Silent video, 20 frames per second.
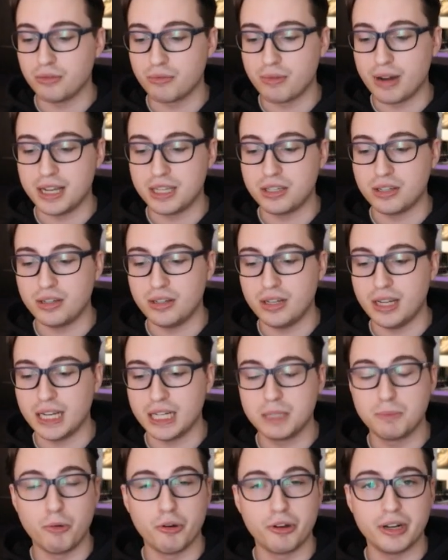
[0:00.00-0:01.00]
The routes
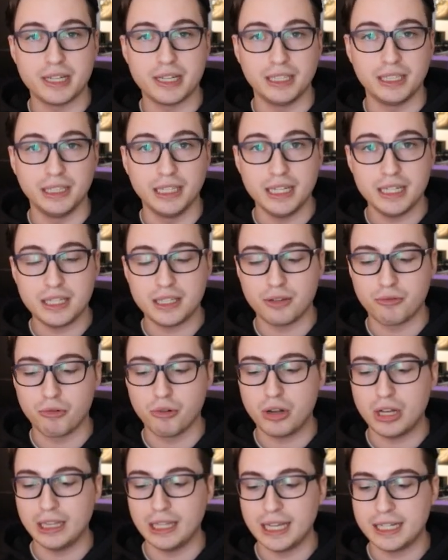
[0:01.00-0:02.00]
are exported as a list.
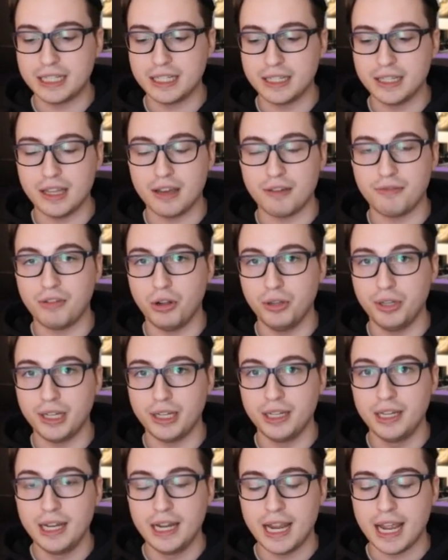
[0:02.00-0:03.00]
They're all collected in that
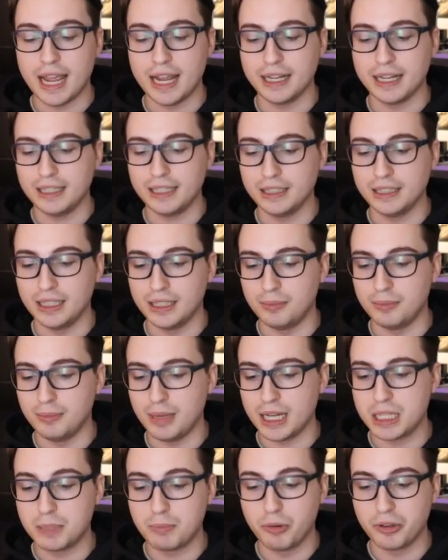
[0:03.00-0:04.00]
folder and
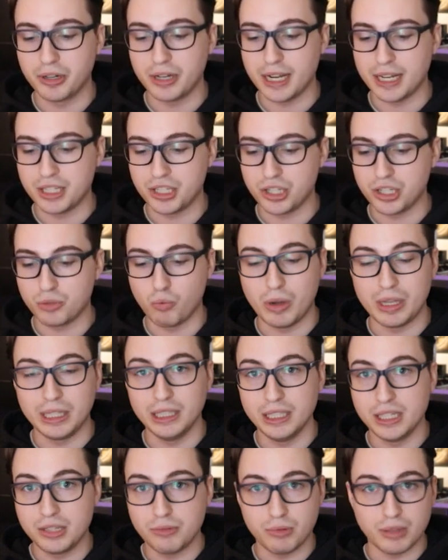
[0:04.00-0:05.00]
exported as just
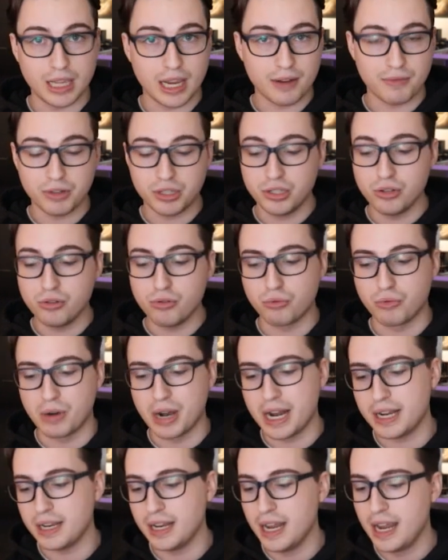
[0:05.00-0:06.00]
one list with every single
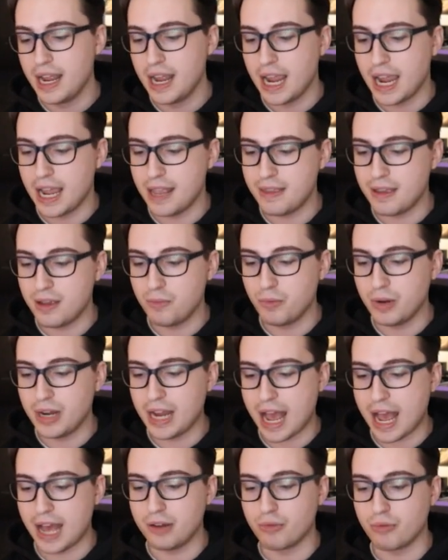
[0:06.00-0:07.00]
route. And then
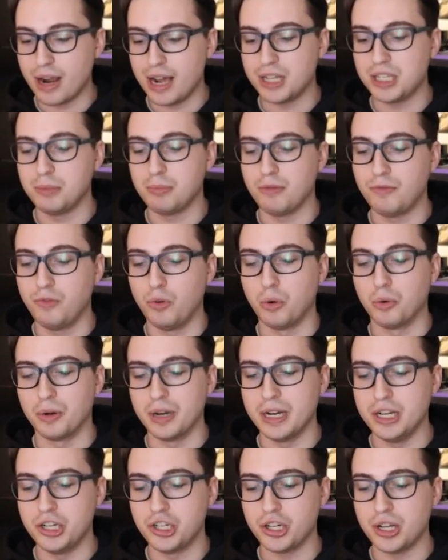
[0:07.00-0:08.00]
we add router
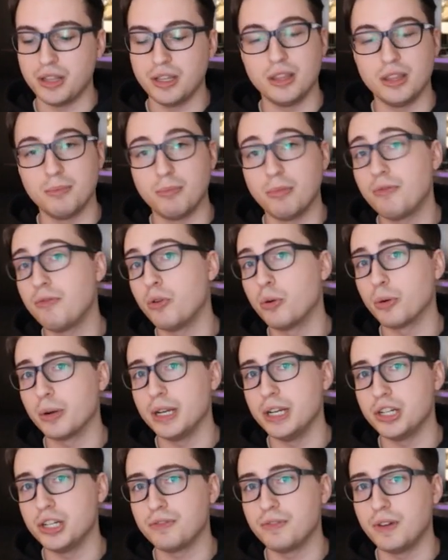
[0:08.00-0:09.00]
before each, and then the
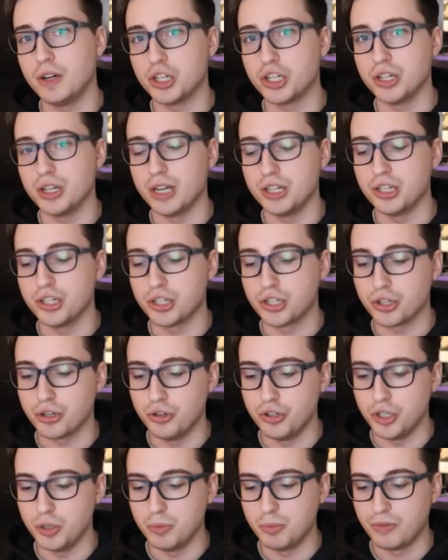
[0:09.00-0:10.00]
before each function I just
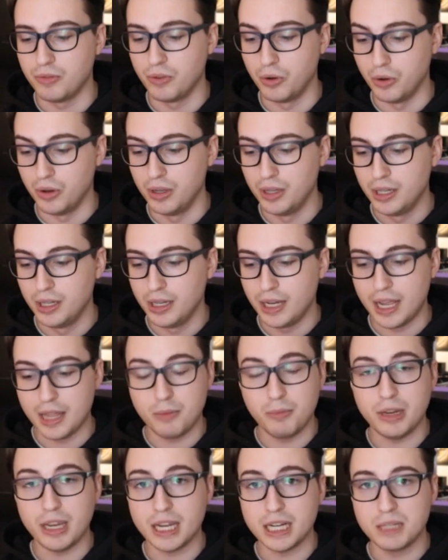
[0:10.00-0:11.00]
showed you before.
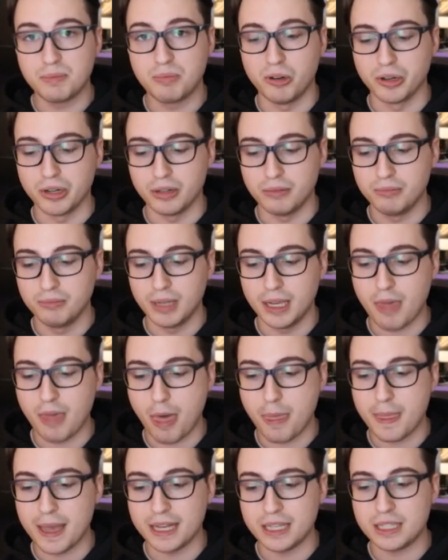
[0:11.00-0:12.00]
And then we export it.
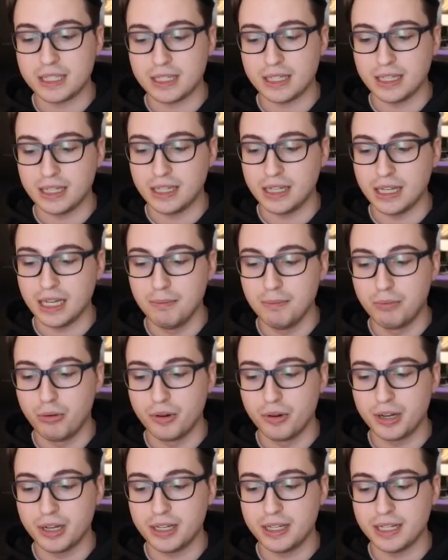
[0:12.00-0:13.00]
And then that's
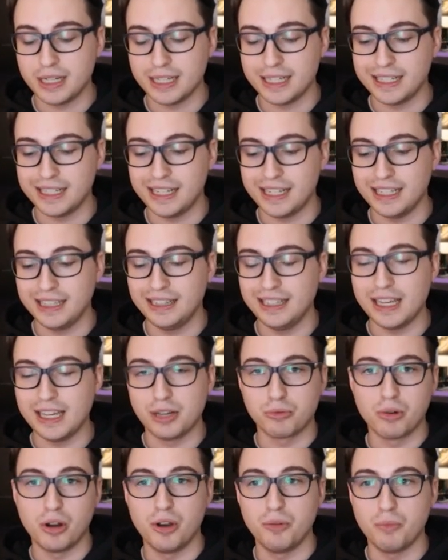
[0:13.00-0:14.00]
imported
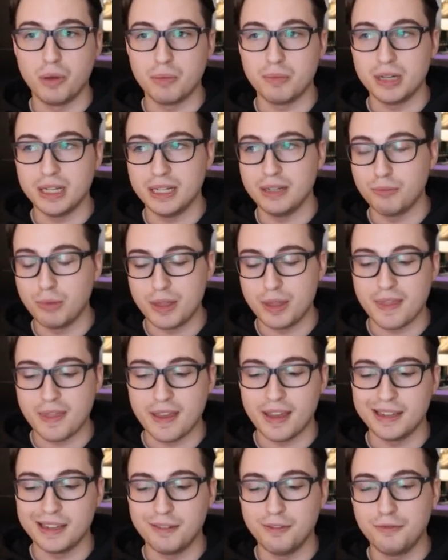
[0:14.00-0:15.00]
later on
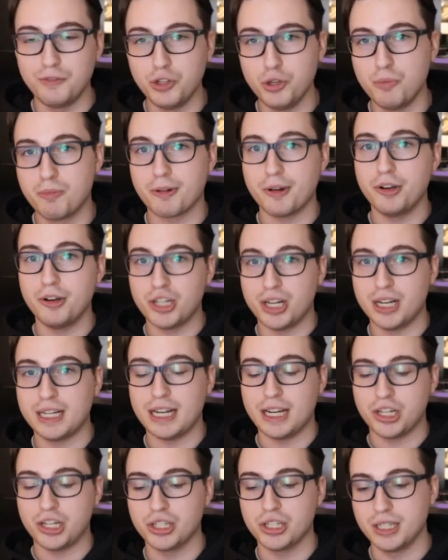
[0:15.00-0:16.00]
when the Vue
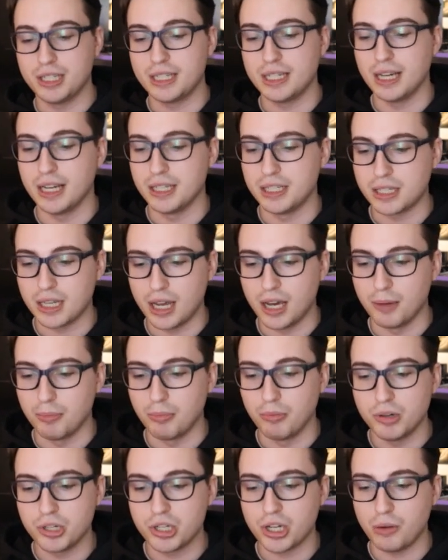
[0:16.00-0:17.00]
project actually starts
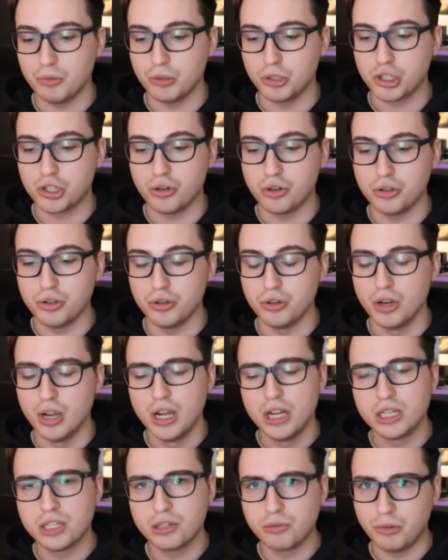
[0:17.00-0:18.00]
up, which I will show
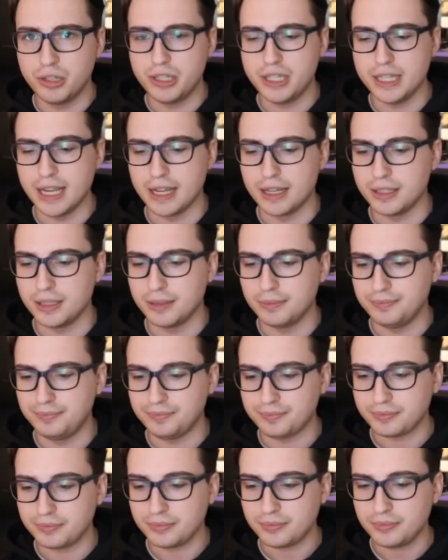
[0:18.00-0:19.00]
you towards the end.